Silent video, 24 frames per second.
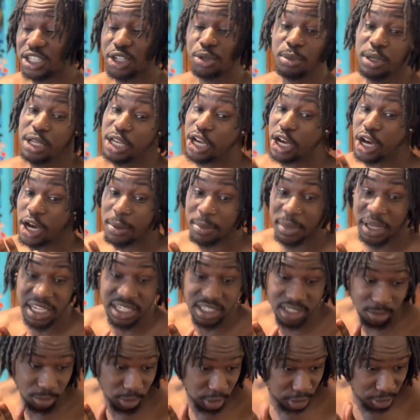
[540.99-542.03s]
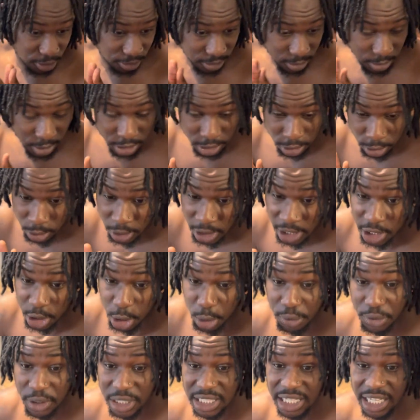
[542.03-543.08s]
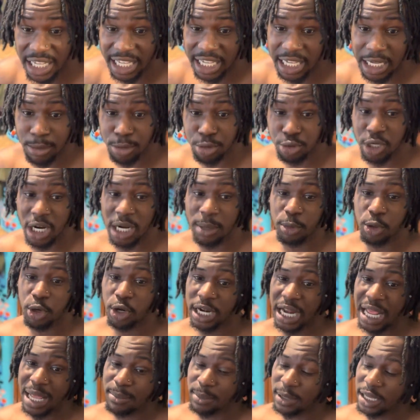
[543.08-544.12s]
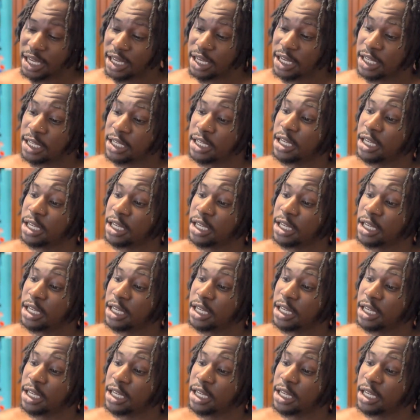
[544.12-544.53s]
going to be amazing, bro. You feel me? So, don't forget to like, comment, subscribe, all that, man.